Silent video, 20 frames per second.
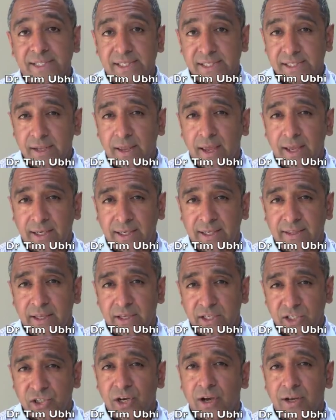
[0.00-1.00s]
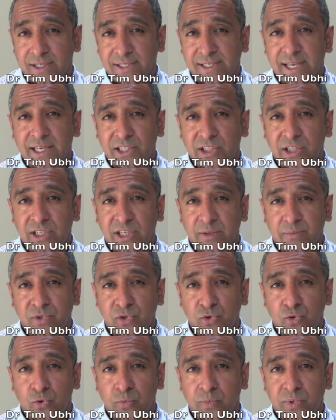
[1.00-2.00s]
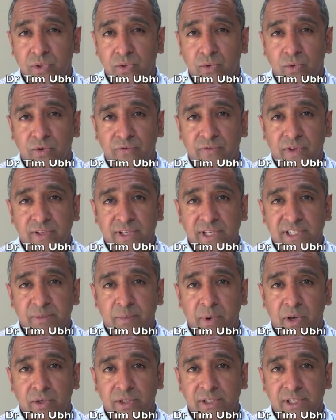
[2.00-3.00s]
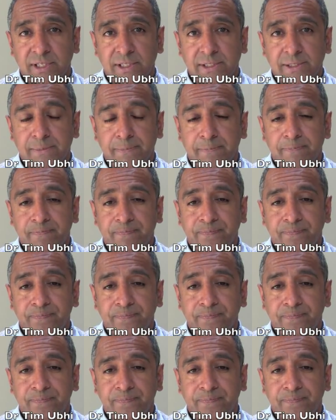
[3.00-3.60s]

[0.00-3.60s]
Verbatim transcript: as it's likely that your child has actually absorbed all of those antibiotics.